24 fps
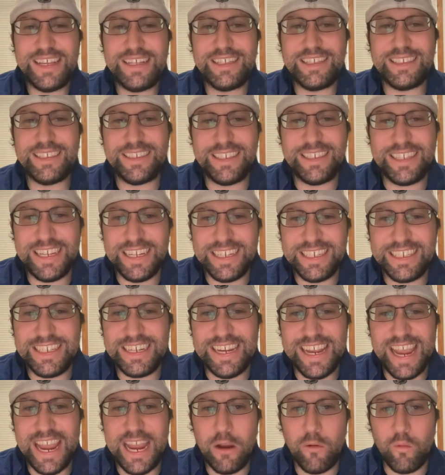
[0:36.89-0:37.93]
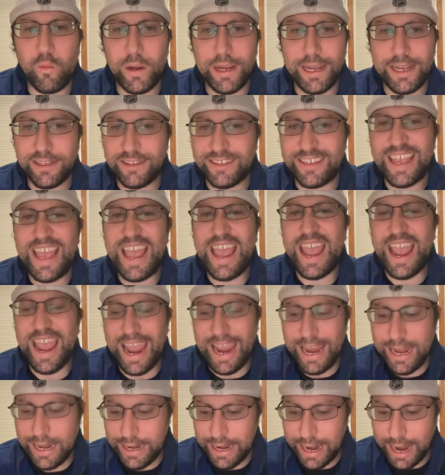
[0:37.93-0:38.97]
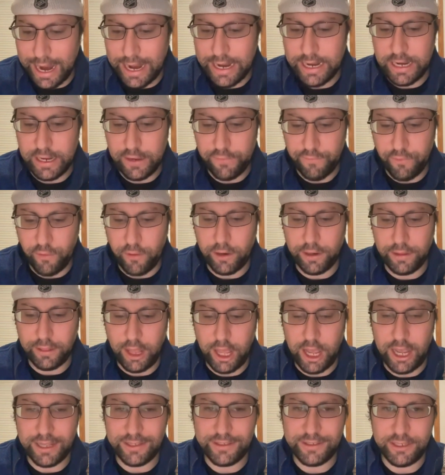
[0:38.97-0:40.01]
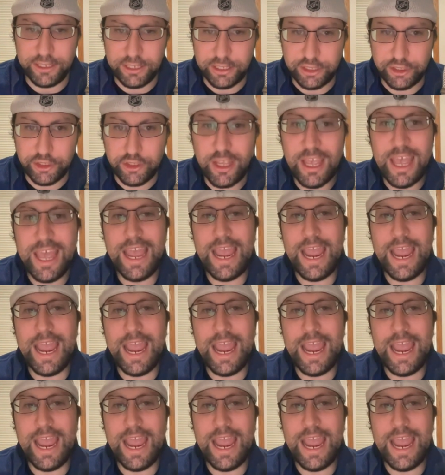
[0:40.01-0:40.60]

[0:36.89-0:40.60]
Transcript: sixty-eight wins and ninety-four losses.